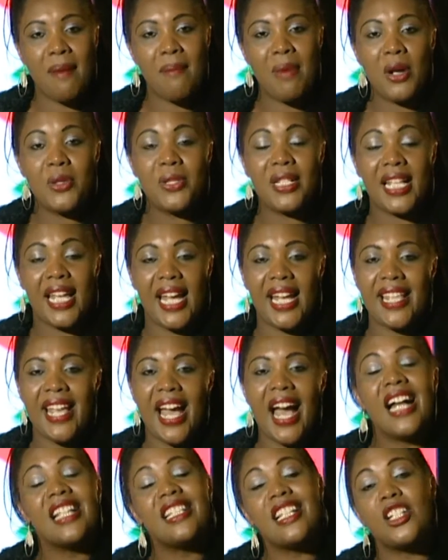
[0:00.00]
about
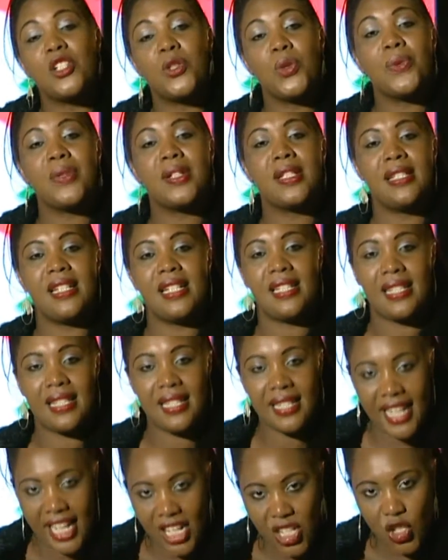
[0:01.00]
Kenya as a tourist
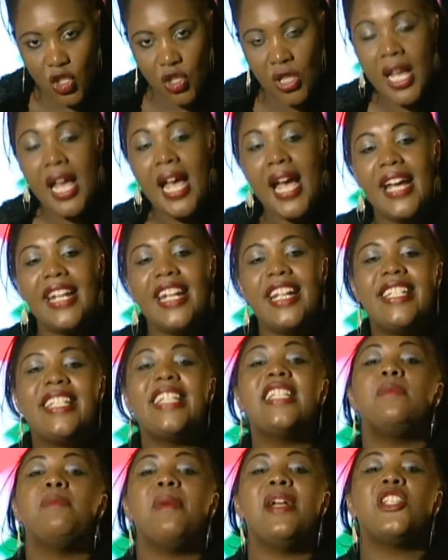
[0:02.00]
destination, and I
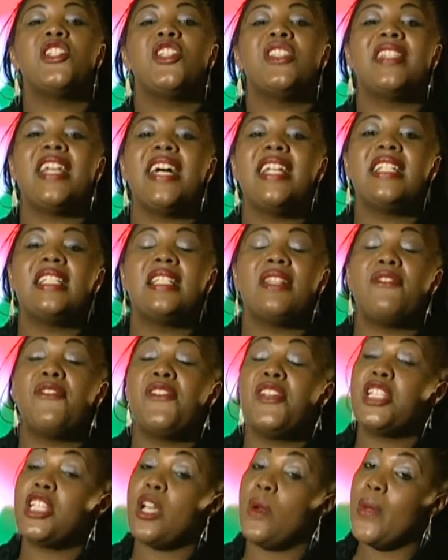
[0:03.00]
did mention that is the
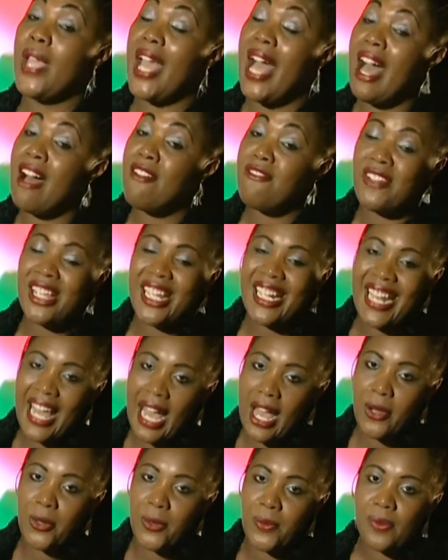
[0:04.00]
feature we are having
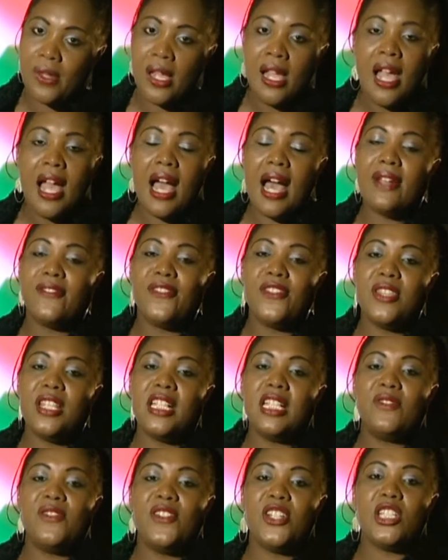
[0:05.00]
now. And for
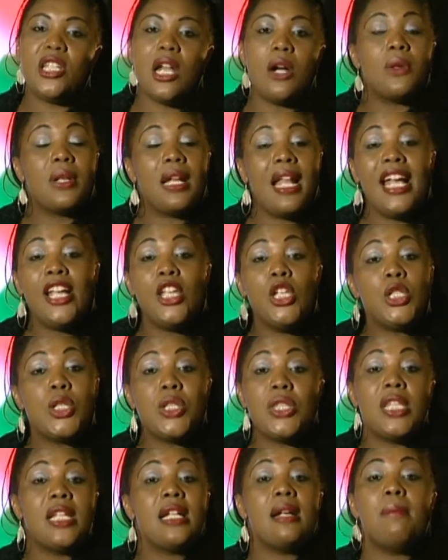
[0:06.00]
this feature, I would like you to
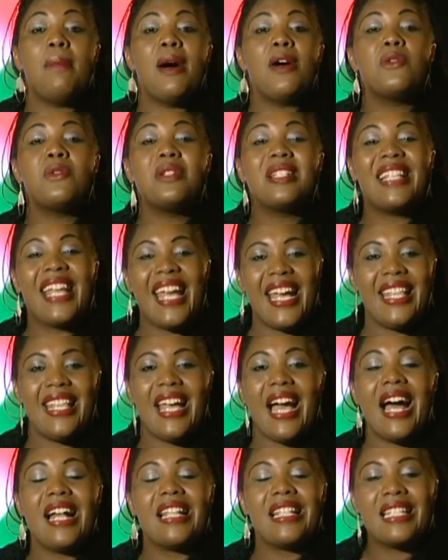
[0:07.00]
think about
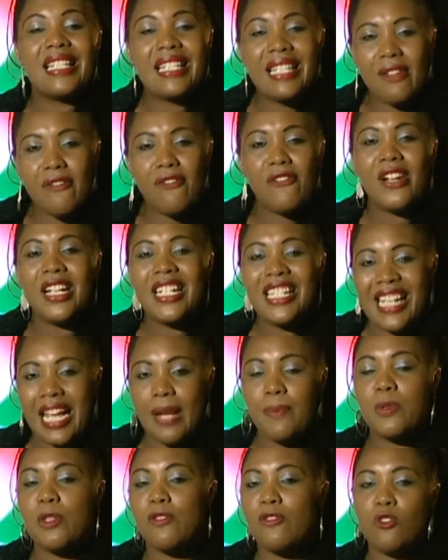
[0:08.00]
Kenya as different
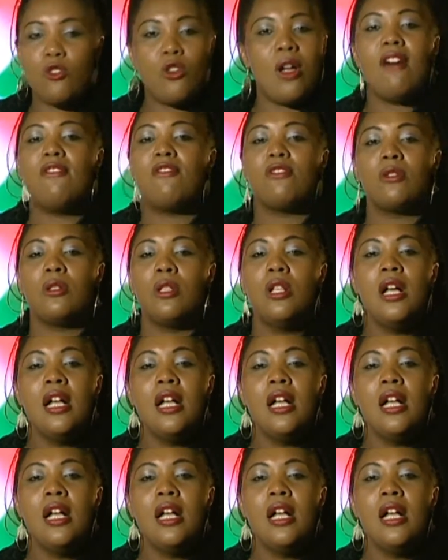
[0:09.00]
types of travel.